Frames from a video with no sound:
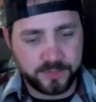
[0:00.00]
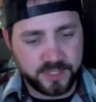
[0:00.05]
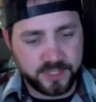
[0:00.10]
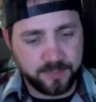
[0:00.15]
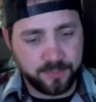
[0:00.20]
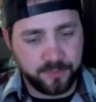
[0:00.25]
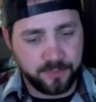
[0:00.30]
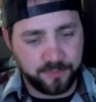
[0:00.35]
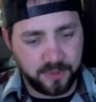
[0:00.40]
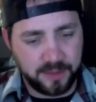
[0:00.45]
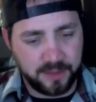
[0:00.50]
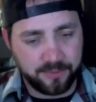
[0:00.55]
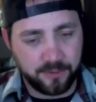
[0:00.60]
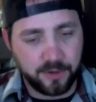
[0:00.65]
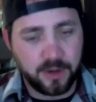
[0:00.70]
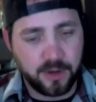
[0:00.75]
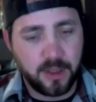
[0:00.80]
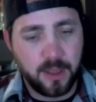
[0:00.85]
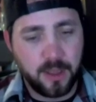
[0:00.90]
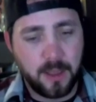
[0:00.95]

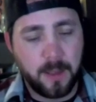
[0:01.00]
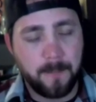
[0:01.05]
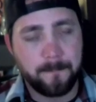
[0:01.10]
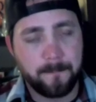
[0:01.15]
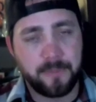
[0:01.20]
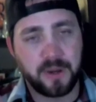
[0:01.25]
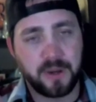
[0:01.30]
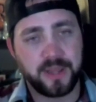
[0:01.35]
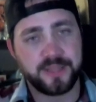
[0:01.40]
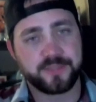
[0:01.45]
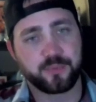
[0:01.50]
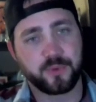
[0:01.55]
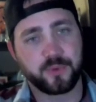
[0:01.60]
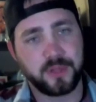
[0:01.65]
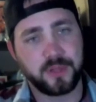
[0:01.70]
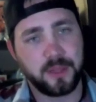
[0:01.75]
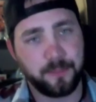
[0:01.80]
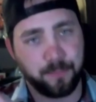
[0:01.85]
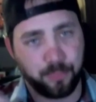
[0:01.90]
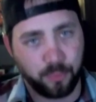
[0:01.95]
flavor, but it's
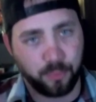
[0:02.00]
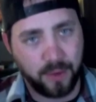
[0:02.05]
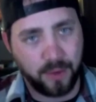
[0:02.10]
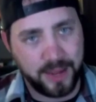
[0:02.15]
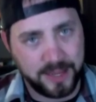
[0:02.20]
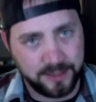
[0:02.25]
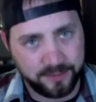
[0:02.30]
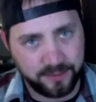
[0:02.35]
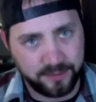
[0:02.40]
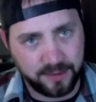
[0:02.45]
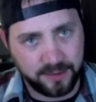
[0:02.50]
really bright.